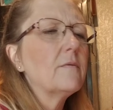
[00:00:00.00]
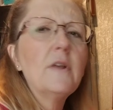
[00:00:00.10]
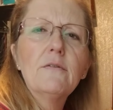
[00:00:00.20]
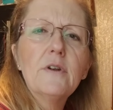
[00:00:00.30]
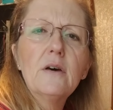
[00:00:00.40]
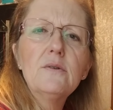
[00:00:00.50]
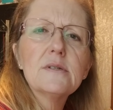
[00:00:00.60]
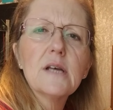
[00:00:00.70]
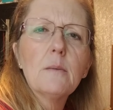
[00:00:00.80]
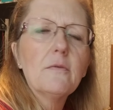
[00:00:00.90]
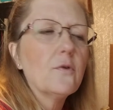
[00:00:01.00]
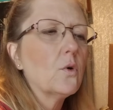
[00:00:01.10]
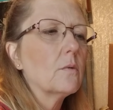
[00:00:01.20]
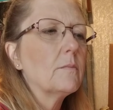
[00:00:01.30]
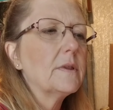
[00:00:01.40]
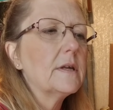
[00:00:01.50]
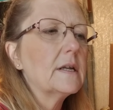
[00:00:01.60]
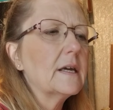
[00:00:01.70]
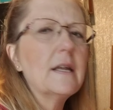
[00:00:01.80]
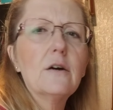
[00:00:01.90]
Never noticed that before. But then again,